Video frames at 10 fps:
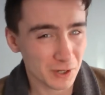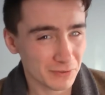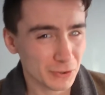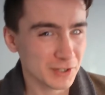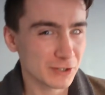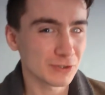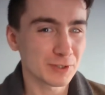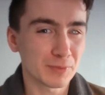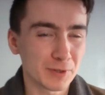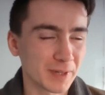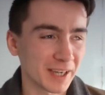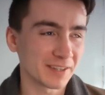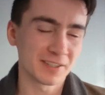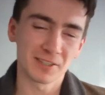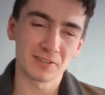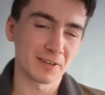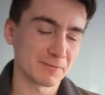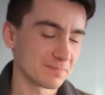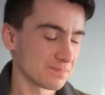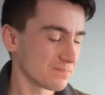The weather conditions are pretty bad. And he's like,